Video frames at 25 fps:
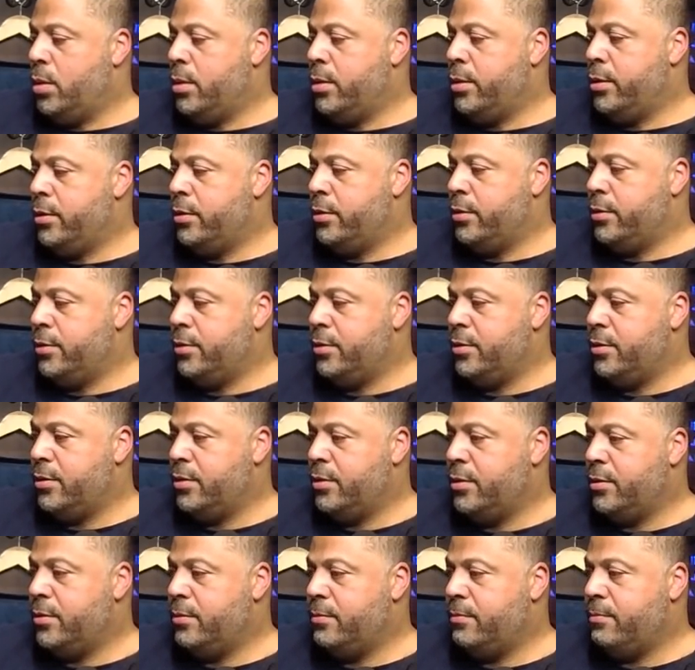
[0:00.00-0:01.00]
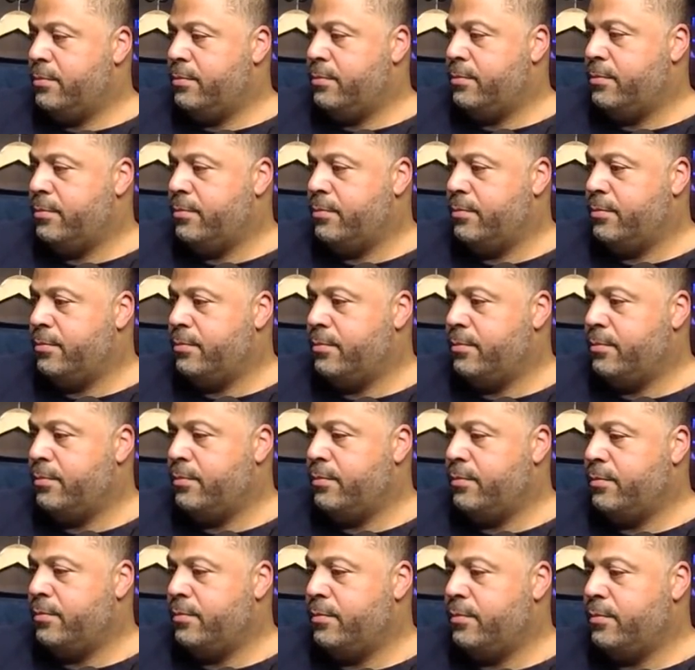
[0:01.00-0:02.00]

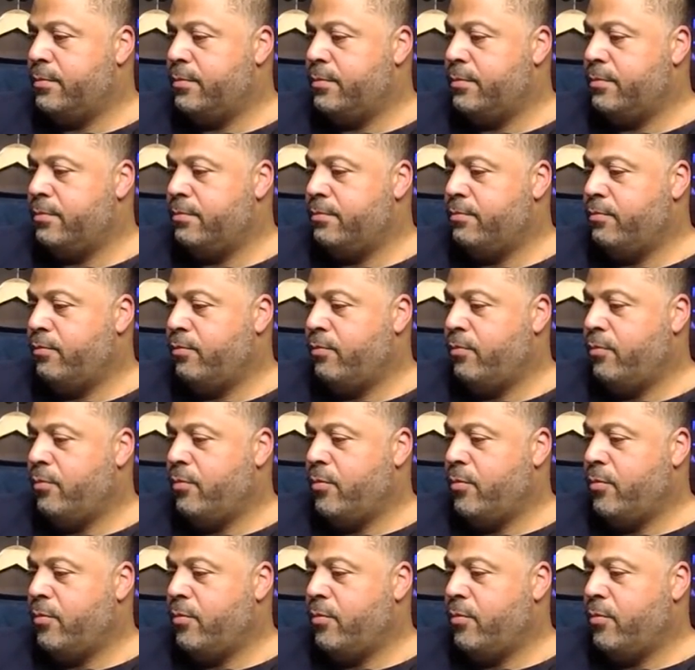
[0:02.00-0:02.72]
Nobody speaks.